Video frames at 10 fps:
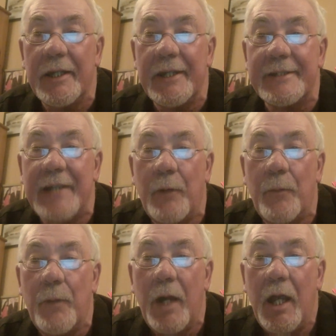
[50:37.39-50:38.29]
The
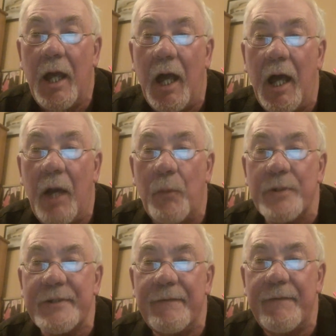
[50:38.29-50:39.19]
town was